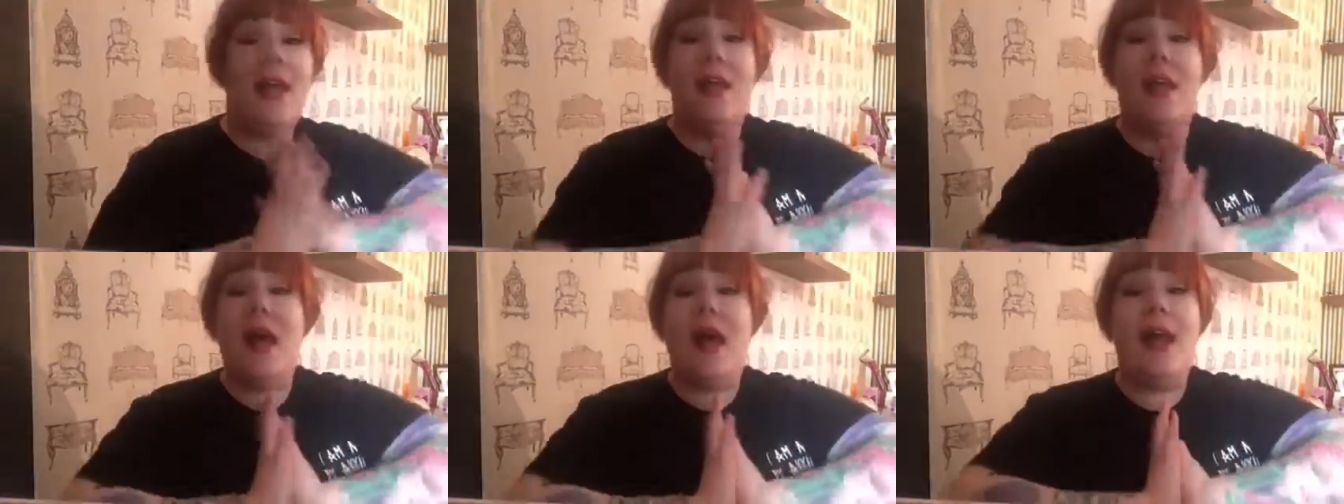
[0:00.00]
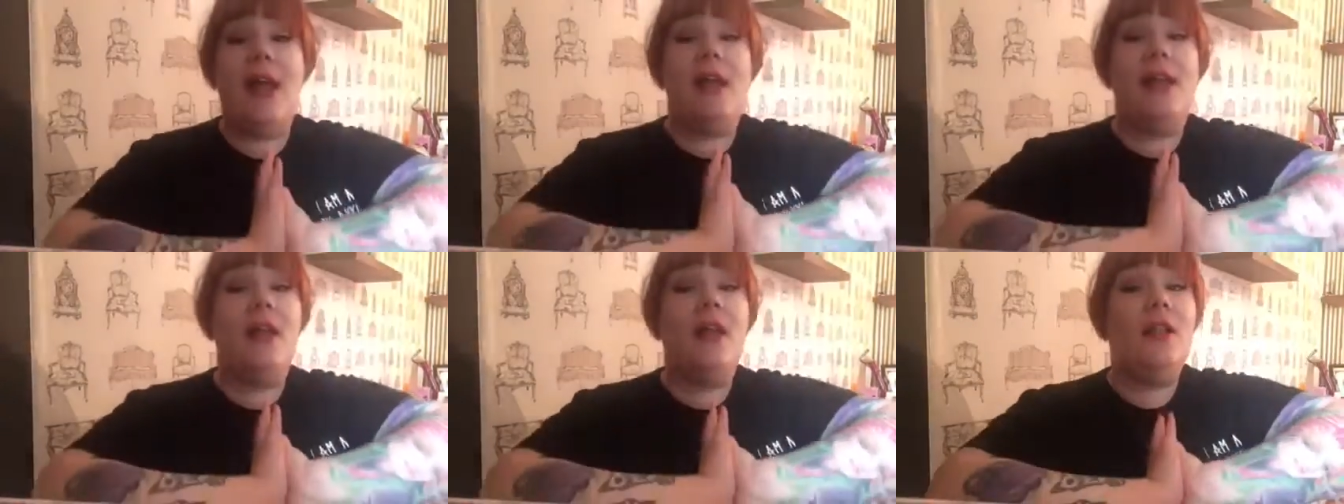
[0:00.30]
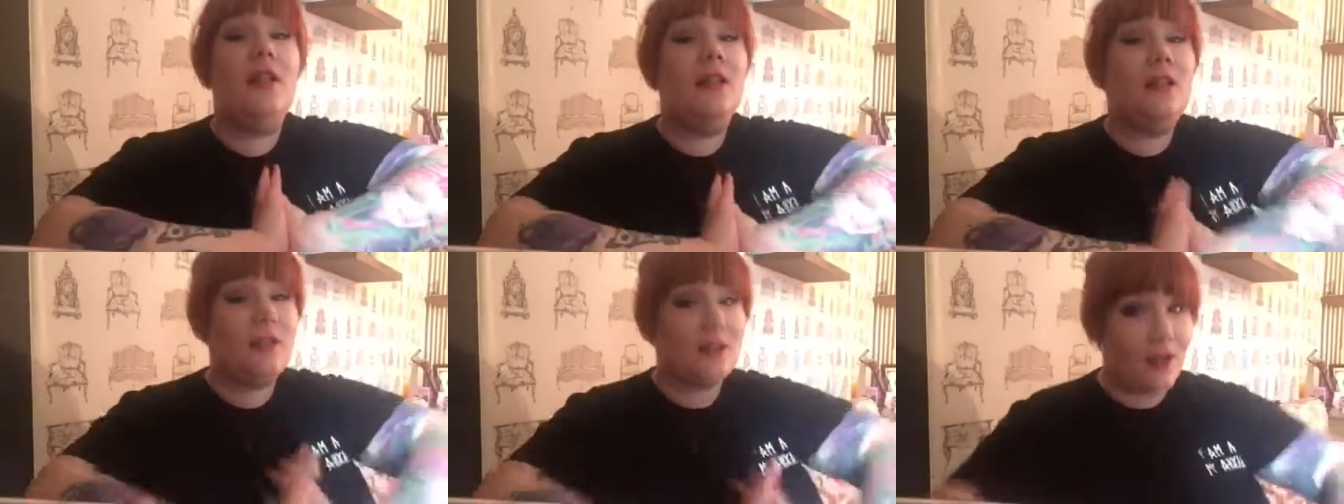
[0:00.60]
and I
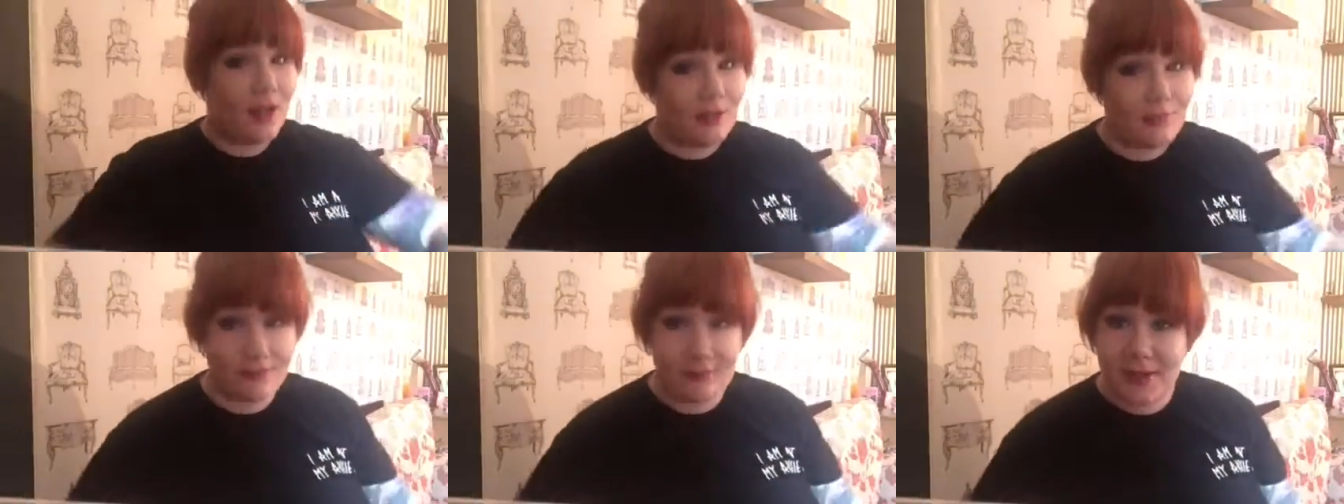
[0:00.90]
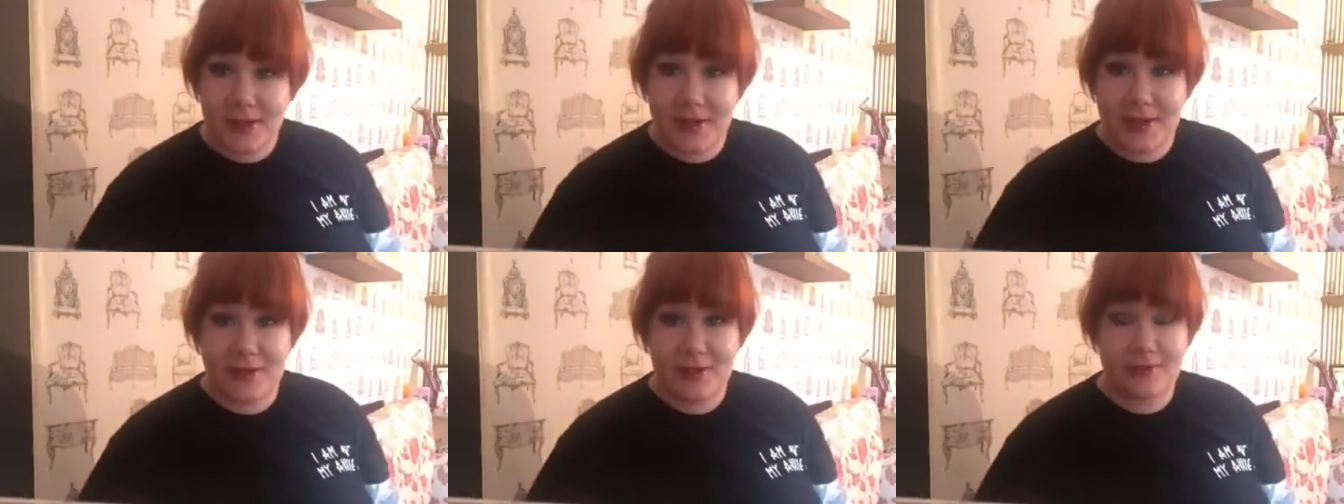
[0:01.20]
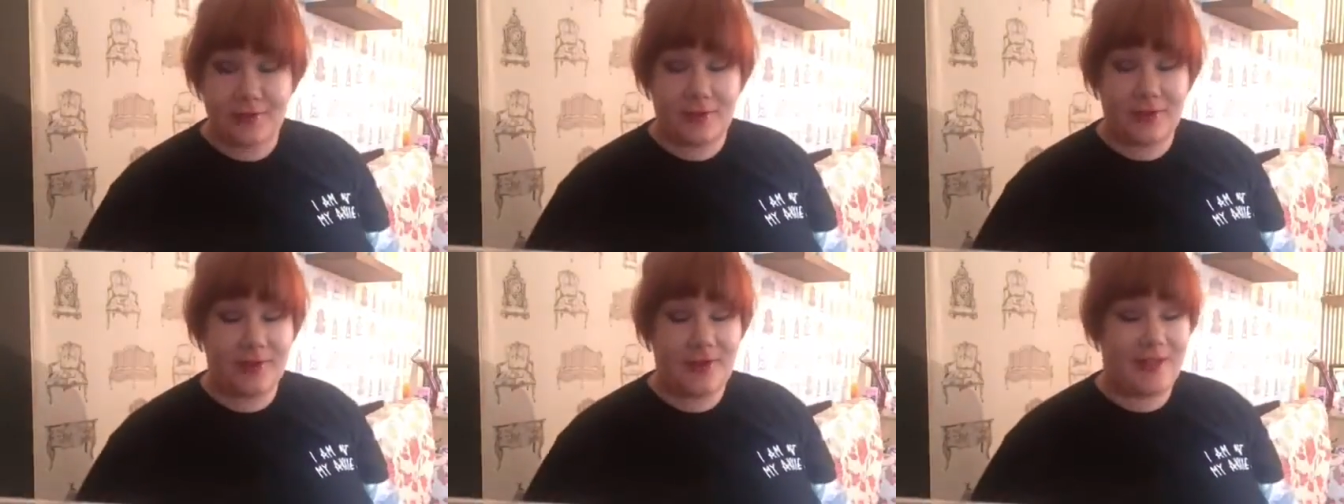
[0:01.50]
love Friday
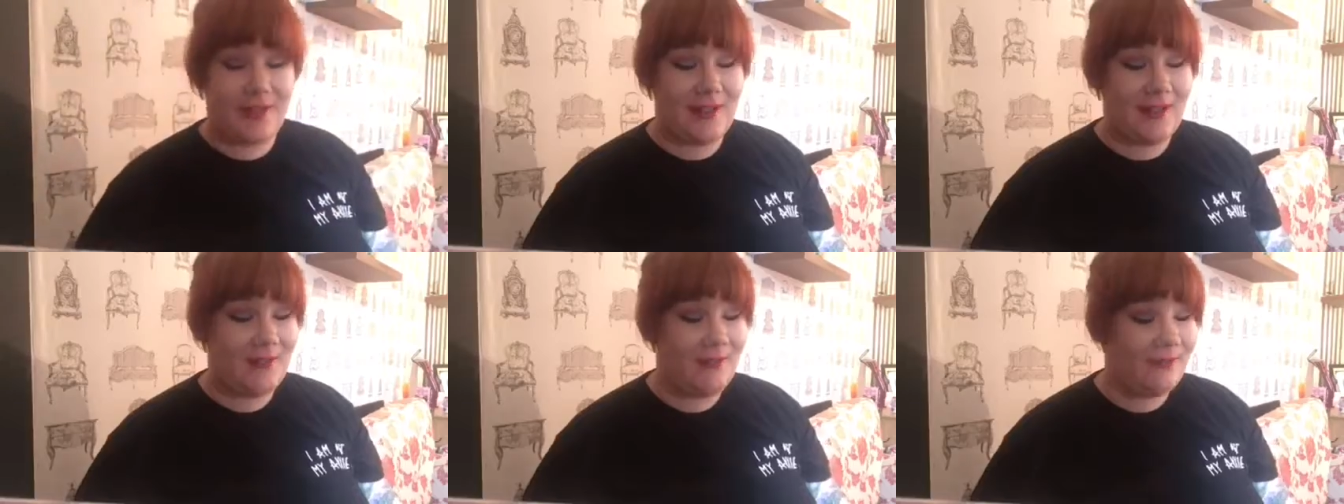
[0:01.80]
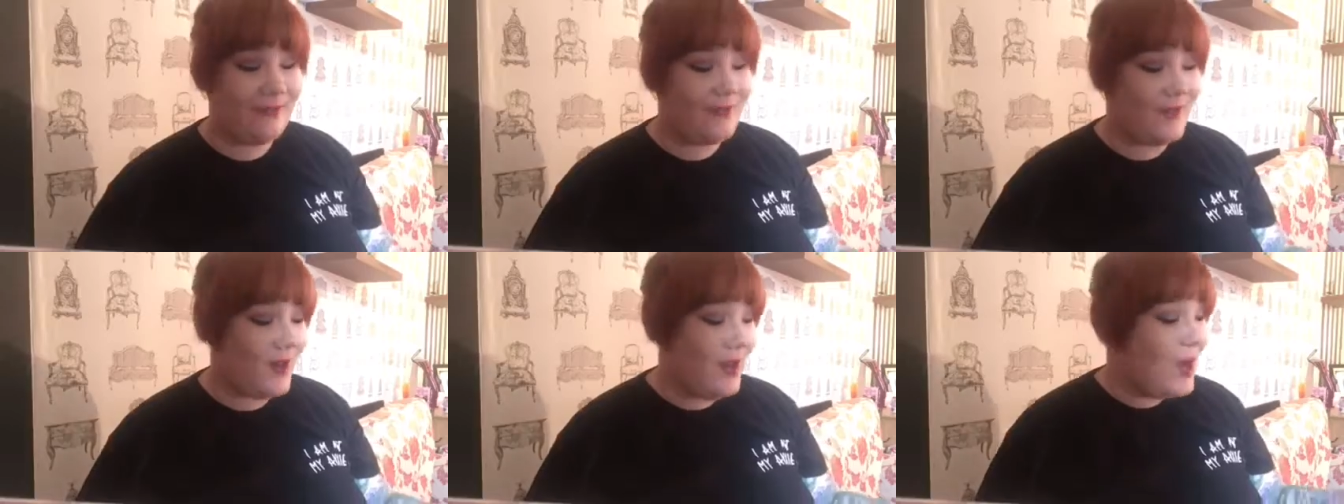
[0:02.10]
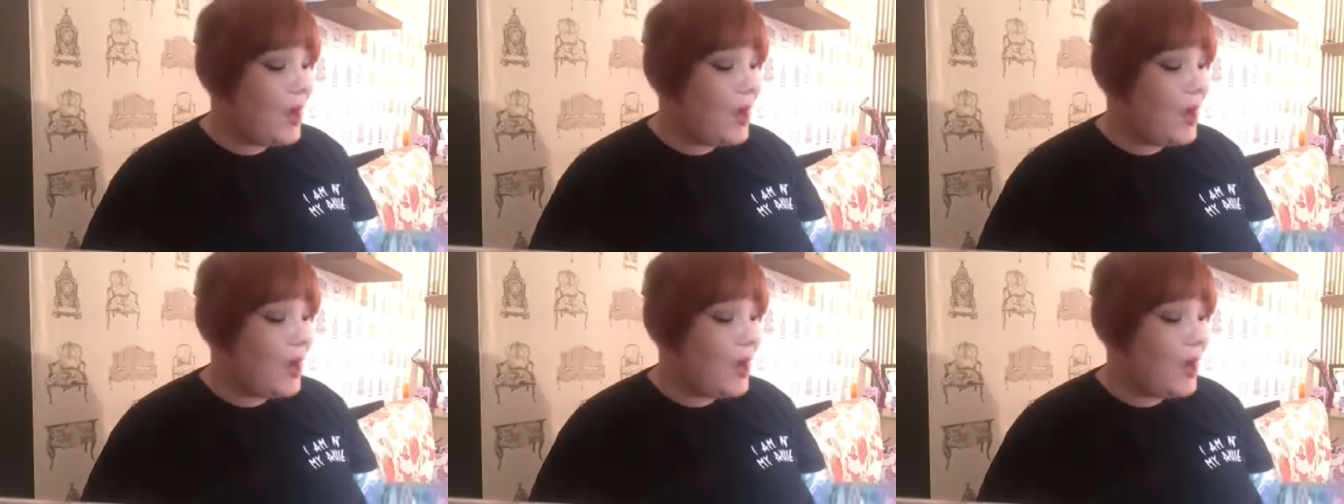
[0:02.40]
the 13th.